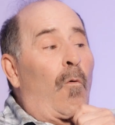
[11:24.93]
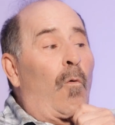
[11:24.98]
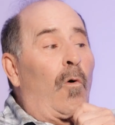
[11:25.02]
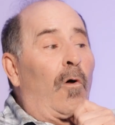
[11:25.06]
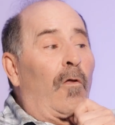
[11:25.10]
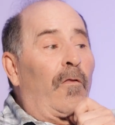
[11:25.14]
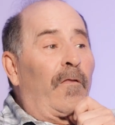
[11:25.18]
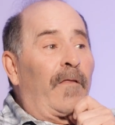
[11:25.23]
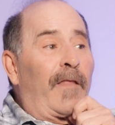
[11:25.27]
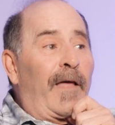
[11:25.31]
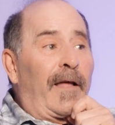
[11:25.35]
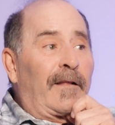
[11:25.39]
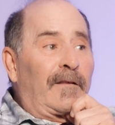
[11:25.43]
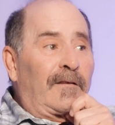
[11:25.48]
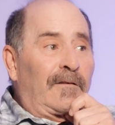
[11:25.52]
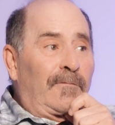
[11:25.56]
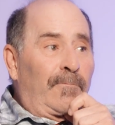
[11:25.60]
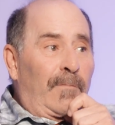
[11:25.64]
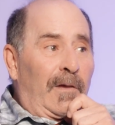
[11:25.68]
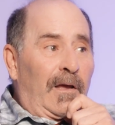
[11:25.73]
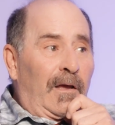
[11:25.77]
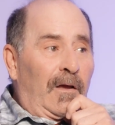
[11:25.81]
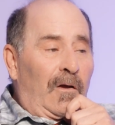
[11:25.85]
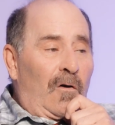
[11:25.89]
well, that's
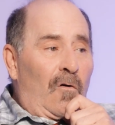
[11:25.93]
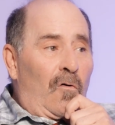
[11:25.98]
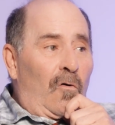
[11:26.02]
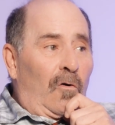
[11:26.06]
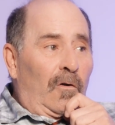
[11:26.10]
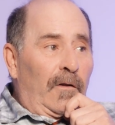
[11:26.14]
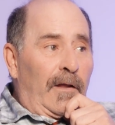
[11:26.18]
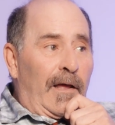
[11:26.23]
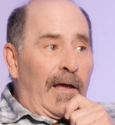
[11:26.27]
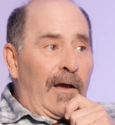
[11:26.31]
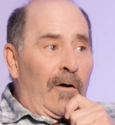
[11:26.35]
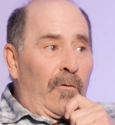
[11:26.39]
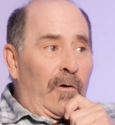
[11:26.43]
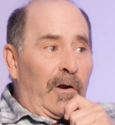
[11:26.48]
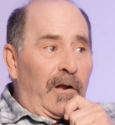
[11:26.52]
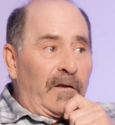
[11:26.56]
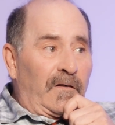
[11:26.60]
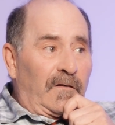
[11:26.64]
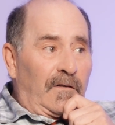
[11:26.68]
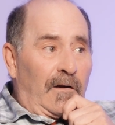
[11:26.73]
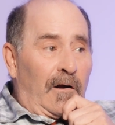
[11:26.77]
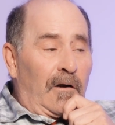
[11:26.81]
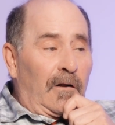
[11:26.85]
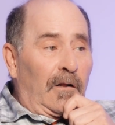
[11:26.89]
my goal now, what I
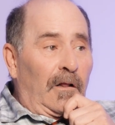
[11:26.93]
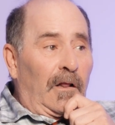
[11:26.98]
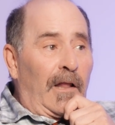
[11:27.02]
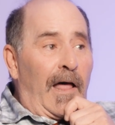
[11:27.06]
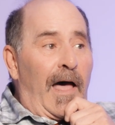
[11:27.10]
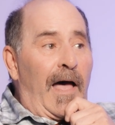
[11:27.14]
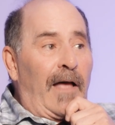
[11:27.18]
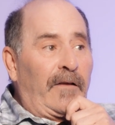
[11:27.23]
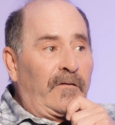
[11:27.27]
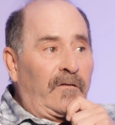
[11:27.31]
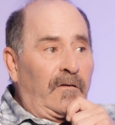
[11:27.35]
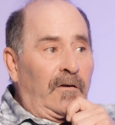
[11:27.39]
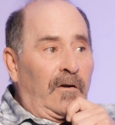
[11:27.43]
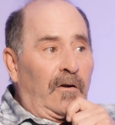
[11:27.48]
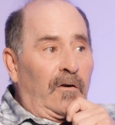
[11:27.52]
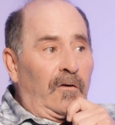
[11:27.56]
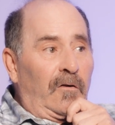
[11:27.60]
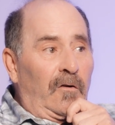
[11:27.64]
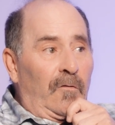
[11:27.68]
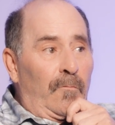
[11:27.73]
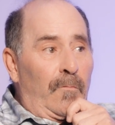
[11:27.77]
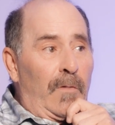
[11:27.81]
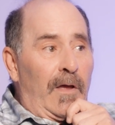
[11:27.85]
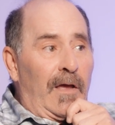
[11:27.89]
started last year, and
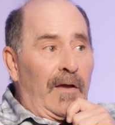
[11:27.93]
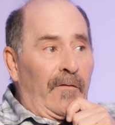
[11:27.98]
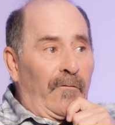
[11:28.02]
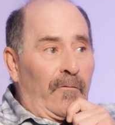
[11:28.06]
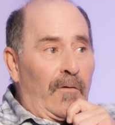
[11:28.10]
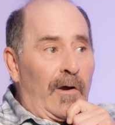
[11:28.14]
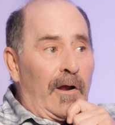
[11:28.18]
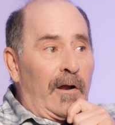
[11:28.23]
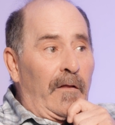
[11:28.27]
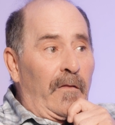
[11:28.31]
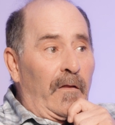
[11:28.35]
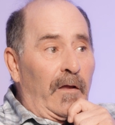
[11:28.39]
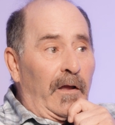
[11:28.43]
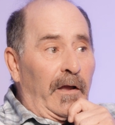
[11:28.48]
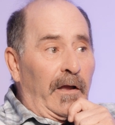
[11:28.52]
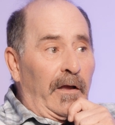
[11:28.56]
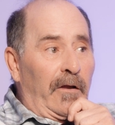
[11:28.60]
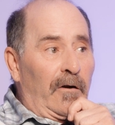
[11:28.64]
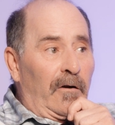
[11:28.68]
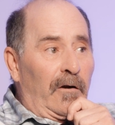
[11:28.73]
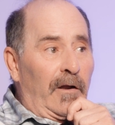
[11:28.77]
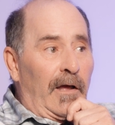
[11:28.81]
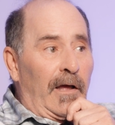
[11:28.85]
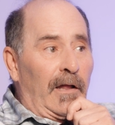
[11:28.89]
you may have read on the
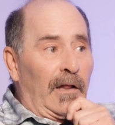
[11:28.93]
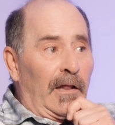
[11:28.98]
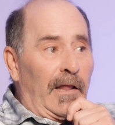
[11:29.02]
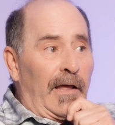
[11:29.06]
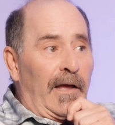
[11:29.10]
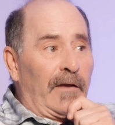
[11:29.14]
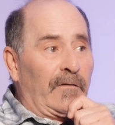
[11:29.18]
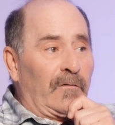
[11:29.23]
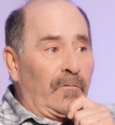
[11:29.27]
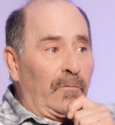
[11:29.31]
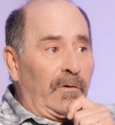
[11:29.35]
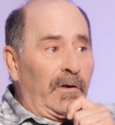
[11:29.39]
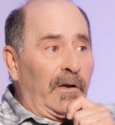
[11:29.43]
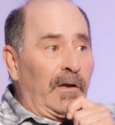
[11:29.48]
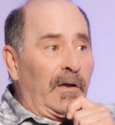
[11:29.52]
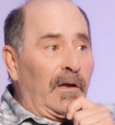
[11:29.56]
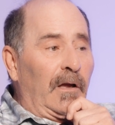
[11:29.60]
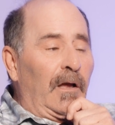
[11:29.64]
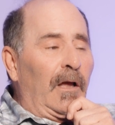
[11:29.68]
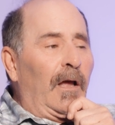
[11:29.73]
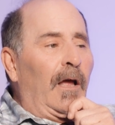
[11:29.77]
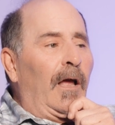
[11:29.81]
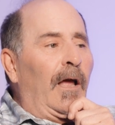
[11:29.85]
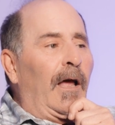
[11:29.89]
internet last week.
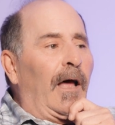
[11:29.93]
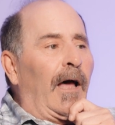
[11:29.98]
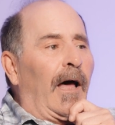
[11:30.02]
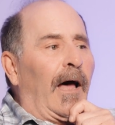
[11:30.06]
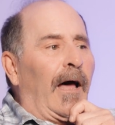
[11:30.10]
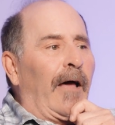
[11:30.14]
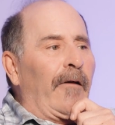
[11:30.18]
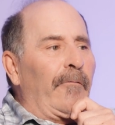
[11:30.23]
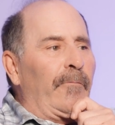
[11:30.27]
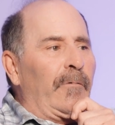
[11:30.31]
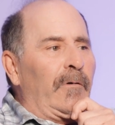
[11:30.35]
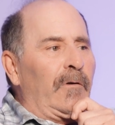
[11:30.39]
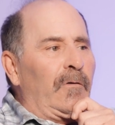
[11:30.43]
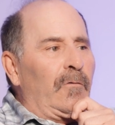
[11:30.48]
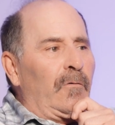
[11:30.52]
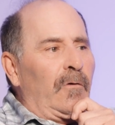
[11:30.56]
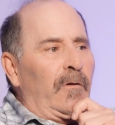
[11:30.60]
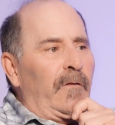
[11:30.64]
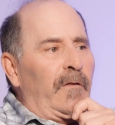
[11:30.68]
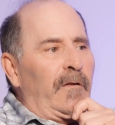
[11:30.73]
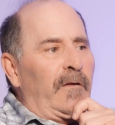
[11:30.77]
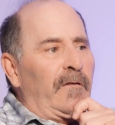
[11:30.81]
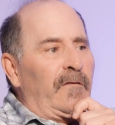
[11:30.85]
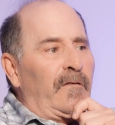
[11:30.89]
I've been
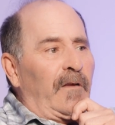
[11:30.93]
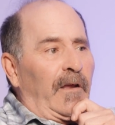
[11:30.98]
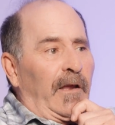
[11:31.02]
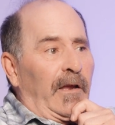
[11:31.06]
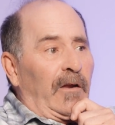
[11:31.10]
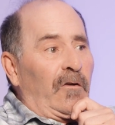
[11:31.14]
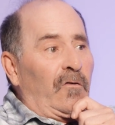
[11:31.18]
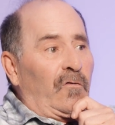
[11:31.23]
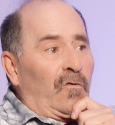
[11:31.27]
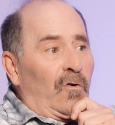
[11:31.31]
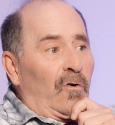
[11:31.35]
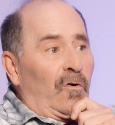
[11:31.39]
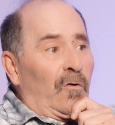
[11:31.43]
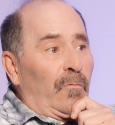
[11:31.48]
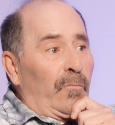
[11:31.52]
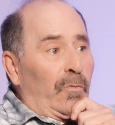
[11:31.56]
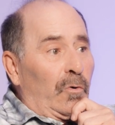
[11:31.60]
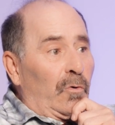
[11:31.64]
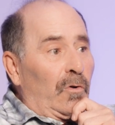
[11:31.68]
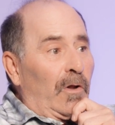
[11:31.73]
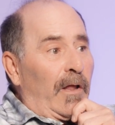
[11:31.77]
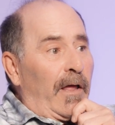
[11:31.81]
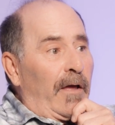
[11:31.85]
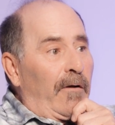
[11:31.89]
doing these intro to
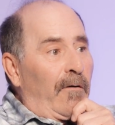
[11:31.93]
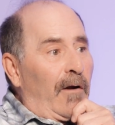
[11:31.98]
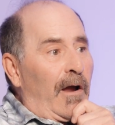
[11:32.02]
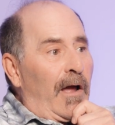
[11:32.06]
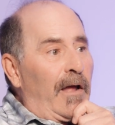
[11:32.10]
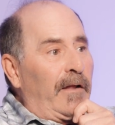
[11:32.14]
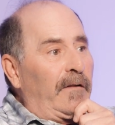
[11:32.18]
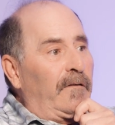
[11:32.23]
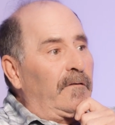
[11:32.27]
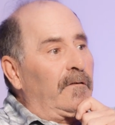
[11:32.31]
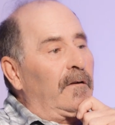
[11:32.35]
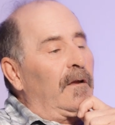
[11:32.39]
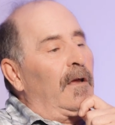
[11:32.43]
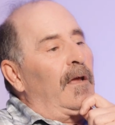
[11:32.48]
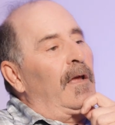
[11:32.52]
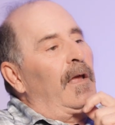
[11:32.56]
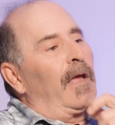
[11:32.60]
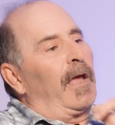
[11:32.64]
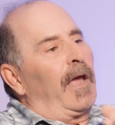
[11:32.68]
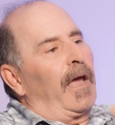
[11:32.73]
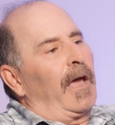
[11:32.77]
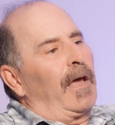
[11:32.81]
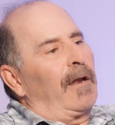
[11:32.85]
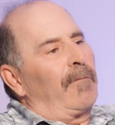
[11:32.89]
bootleg rides,
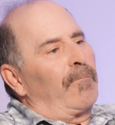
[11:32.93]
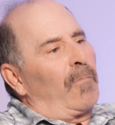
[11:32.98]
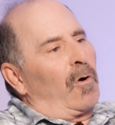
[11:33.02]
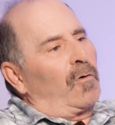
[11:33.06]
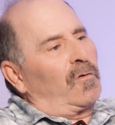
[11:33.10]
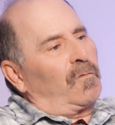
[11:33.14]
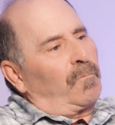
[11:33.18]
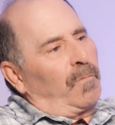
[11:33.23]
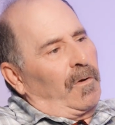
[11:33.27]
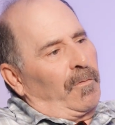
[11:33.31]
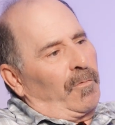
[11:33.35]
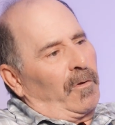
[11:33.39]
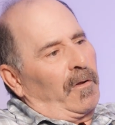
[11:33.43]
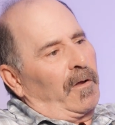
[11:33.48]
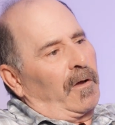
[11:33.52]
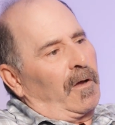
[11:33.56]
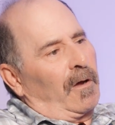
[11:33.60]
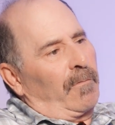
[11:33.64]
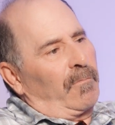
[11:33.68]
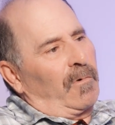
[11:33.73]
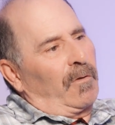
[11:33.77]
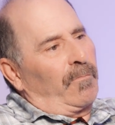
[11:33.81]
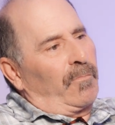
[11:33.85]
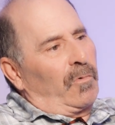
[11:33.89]
and most people that
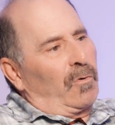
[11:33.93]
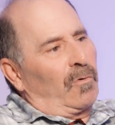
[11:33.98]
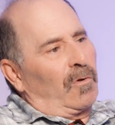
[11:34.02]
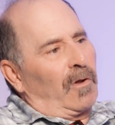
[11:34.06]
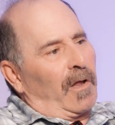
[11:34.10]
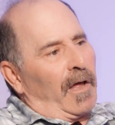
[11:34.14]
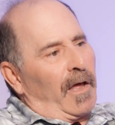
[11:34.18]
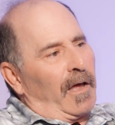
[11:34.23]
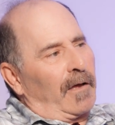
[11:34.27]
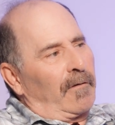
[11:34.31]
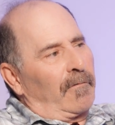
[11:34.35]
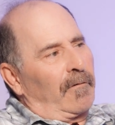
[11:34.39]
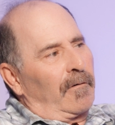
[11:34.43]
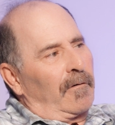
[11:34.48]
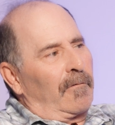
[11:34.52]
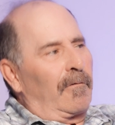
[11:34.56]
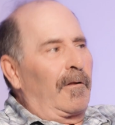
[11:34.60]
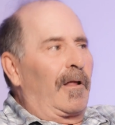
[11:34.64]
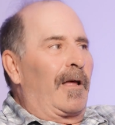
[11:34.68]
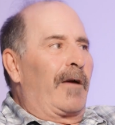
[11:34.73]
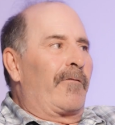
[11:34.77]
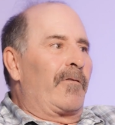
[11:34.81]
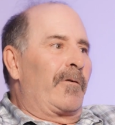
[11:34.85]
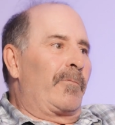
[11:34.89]
come to bootleg,
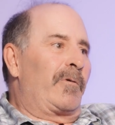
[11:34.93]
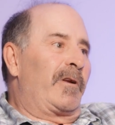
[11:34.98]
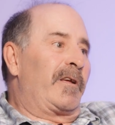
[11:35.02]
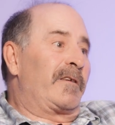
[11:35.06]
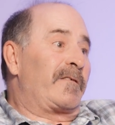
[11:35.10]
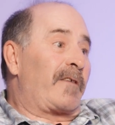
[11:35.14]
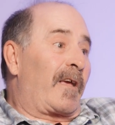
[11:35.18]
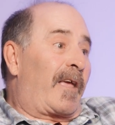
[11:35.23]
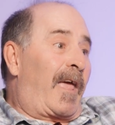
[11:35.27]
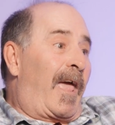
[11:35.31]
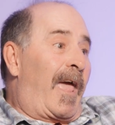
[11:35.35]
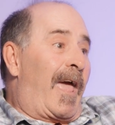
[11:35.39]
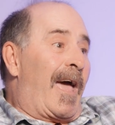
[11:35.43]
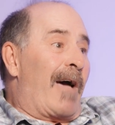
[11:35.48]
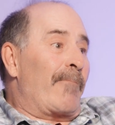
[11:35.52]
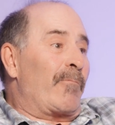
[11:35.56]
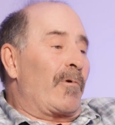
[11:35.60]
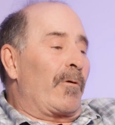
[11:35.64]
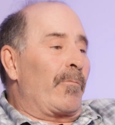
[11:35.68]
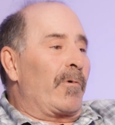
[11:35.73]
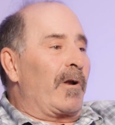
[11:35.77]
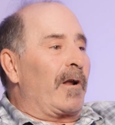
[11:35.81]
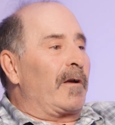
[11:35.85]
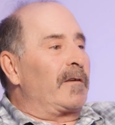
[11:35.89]
well, everybody has a
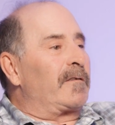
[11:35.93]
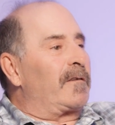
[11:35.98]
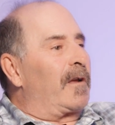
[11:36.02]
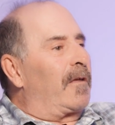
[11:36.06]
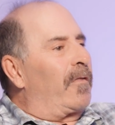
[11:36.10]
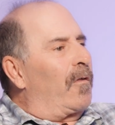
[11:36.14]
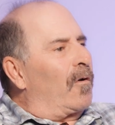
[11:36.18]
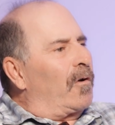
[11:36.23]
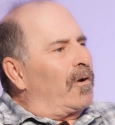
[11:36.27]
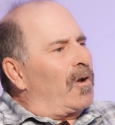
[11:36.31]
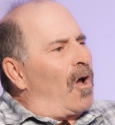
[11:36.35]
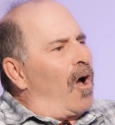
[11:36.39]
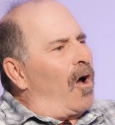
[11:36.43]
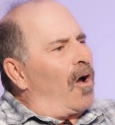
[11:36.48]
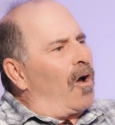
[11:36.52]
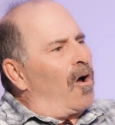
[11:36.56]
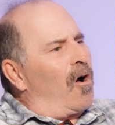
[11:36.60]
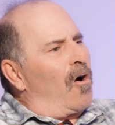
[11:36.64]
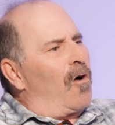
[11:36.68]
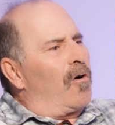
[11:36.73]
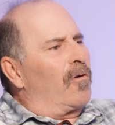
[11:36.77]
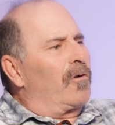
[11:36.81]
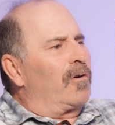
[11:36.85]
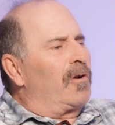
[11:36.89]
camera, but I would say they're
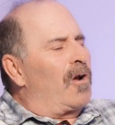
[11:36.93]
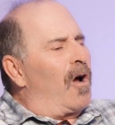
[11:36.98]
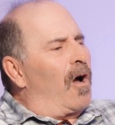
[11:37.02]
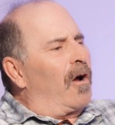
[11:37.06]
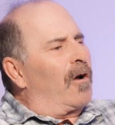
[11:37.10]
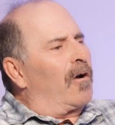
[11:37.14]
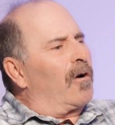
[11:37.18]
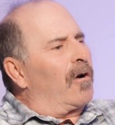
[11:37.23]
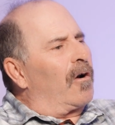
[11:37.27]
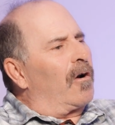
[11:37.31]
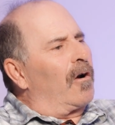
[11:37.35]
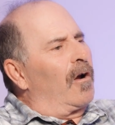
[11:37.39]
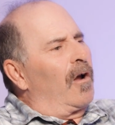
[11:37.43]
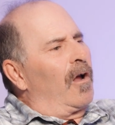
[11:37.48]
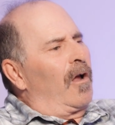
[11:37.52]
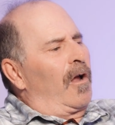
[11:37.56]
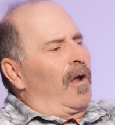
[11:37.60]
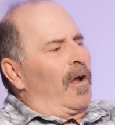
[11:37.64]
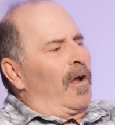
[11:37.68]
younger,